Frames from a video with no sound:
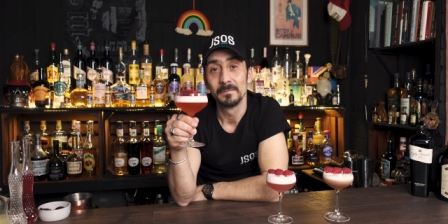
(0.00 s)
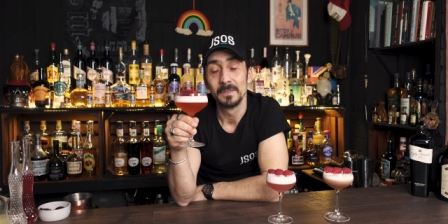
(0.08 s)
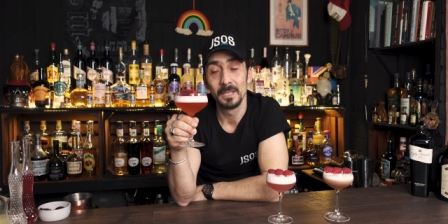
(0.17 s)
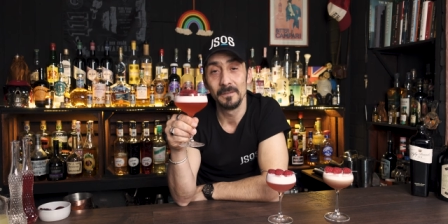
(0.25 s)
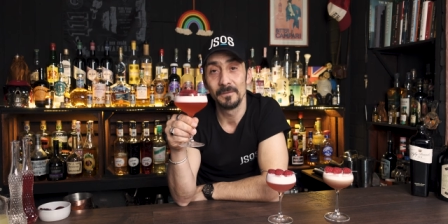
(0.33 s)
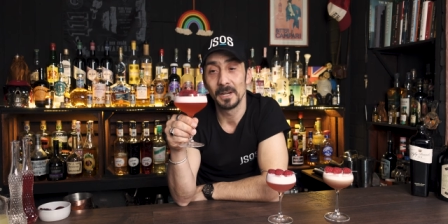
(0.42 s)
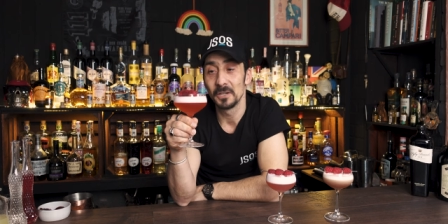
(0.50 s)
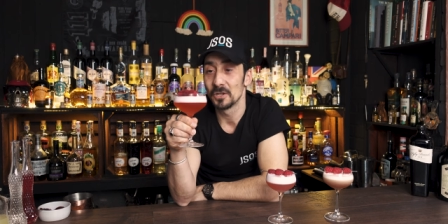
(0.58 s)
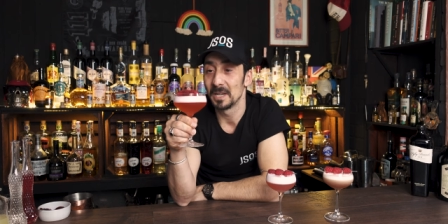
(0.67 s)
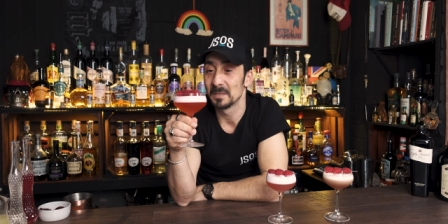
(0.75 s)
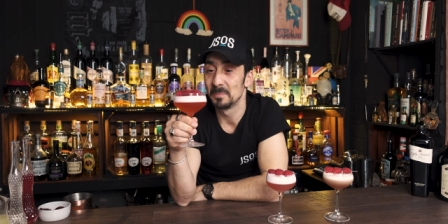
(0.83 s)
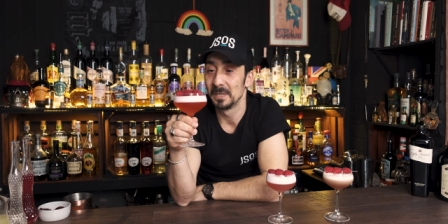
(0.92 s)
Three fresh
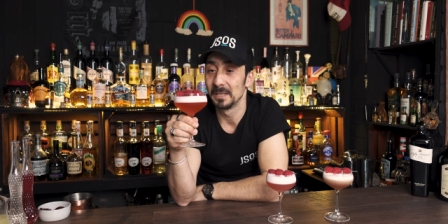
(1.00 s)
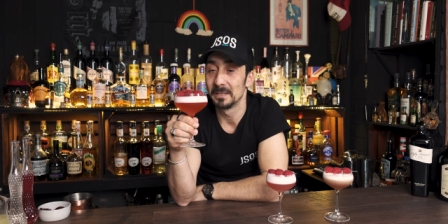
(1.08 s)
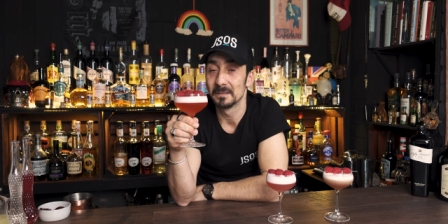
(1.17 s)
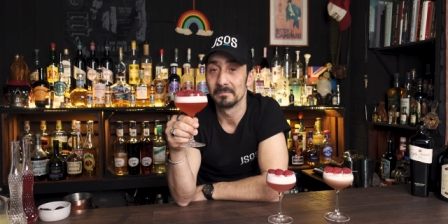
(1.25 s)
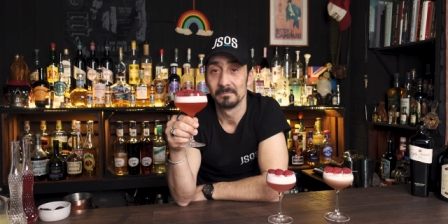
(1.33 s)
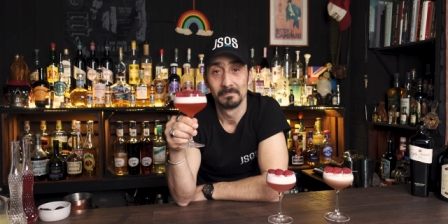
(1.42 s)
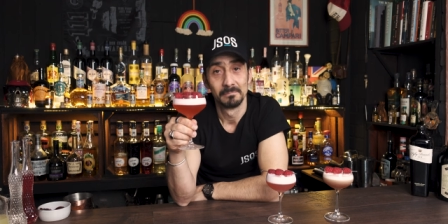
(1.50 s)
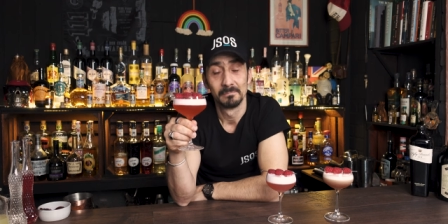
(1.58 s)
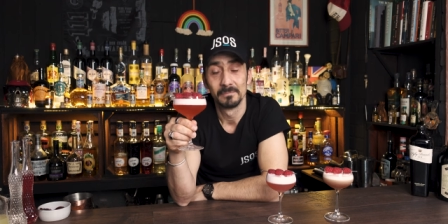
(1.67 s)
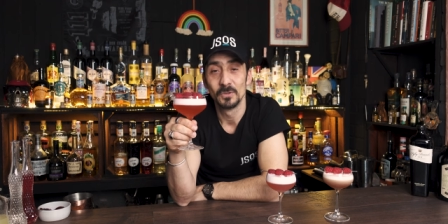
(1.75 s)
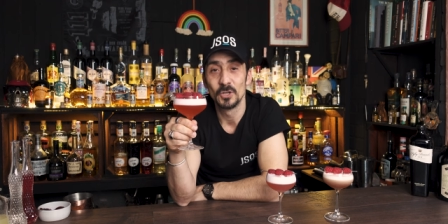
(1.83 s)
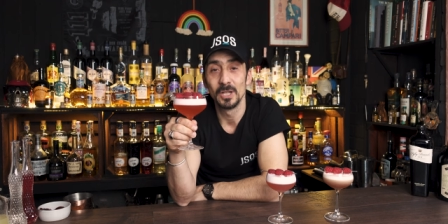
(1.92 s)
raspberries,
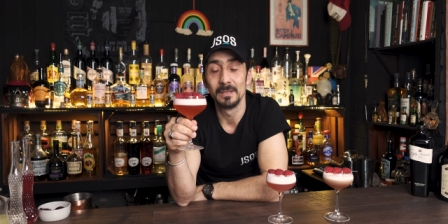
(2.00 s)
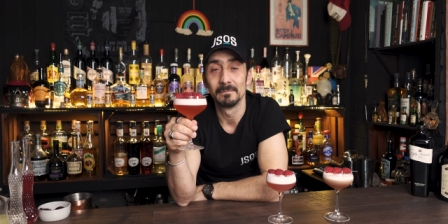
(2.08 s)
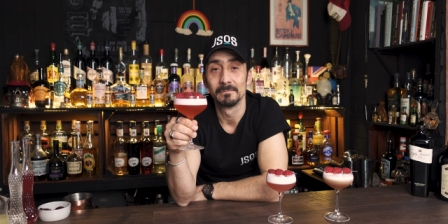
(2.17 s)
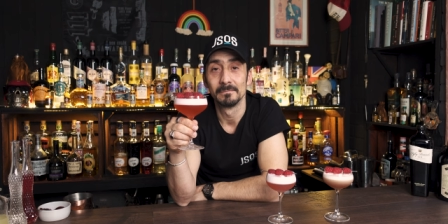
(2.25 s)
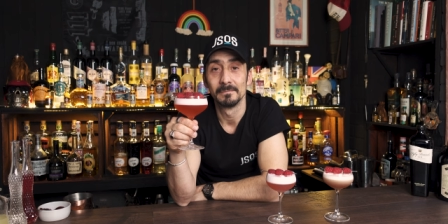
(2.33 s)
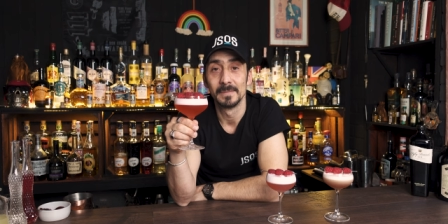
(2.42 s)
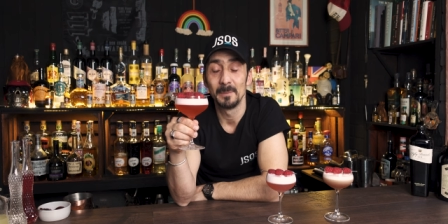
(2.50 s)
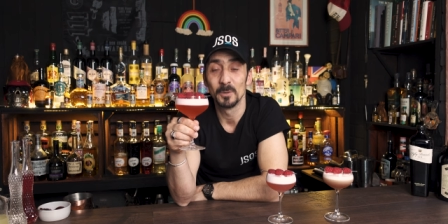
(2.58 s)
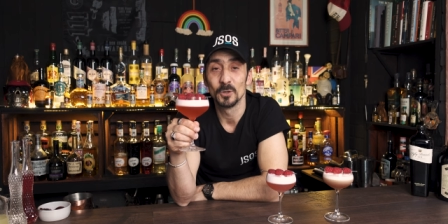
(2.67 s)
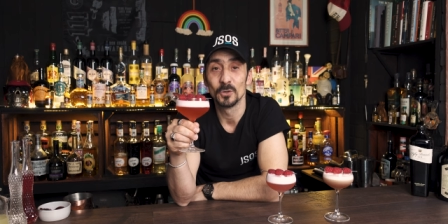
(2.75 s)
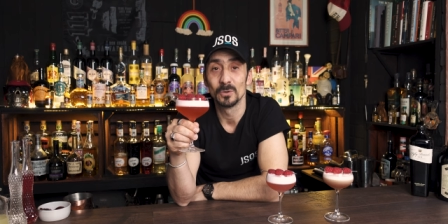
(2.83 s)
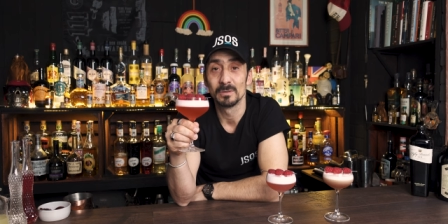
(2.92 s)
gin,
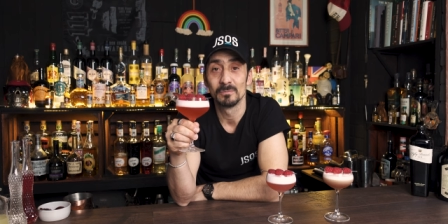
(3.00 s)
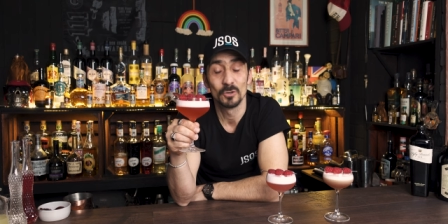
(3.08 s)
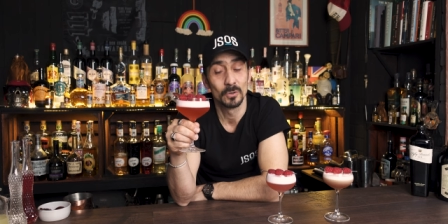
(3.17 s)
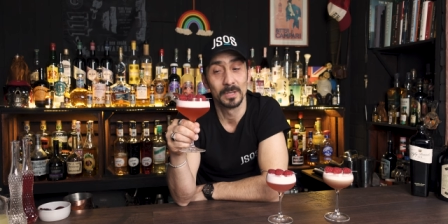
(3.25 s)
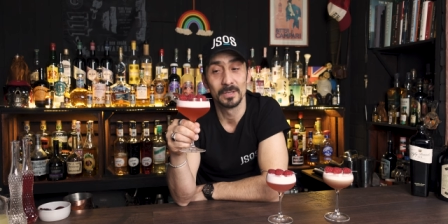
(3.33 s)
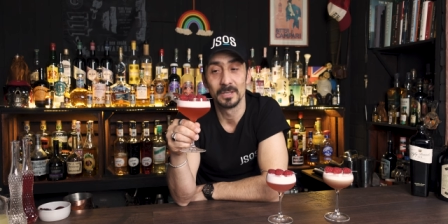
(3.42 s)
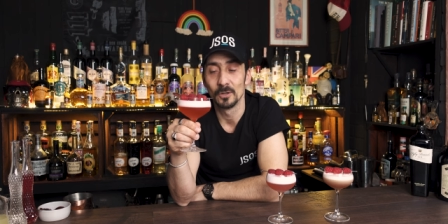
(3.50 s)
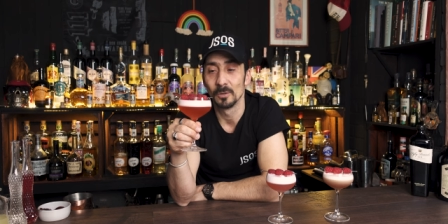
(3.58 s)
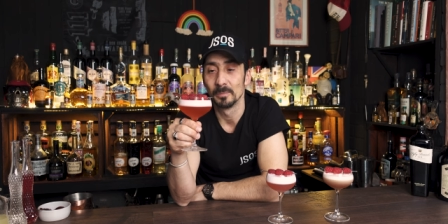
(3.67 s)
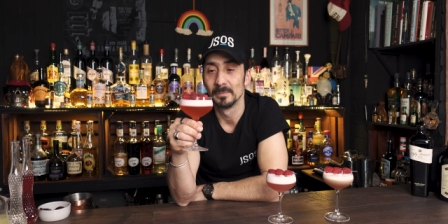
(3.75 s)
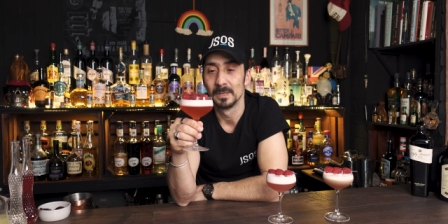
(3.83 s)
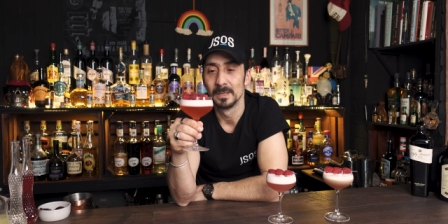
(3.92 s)
lemon juice, sugar syrup.